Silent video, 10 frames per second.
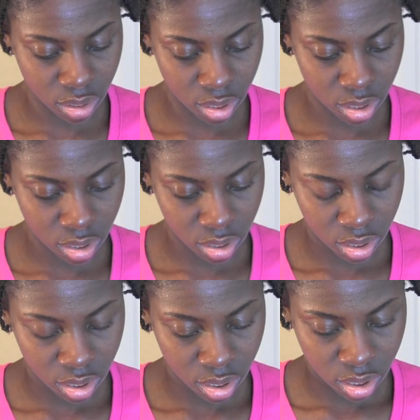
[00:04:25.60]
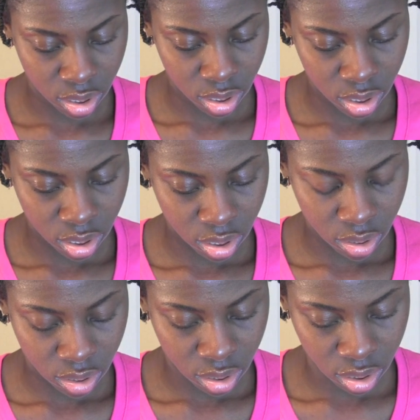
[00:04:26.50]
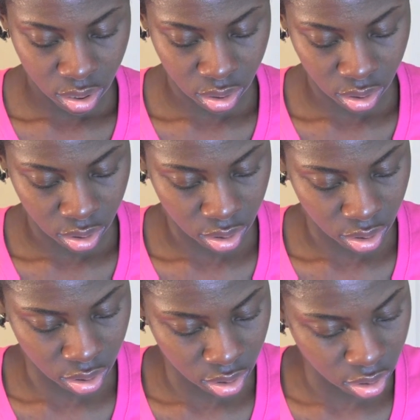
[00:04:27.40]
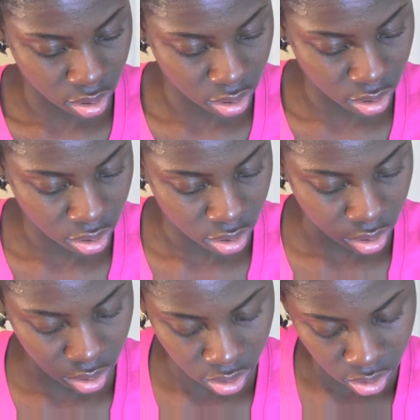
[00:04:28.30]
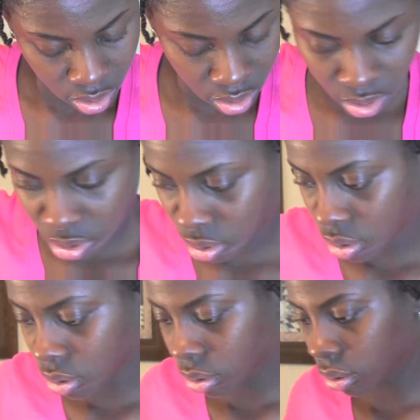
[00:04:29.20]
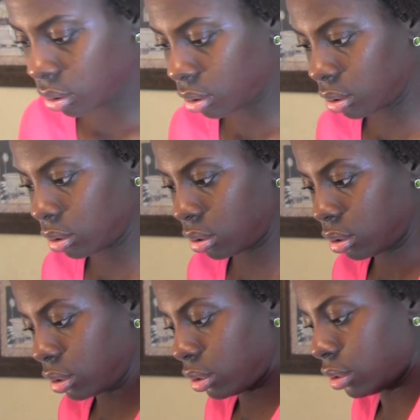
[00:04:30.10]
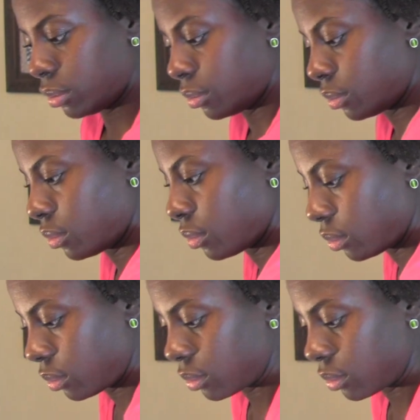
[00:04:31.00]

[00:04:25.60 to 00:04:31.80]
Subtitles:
Nothing is said.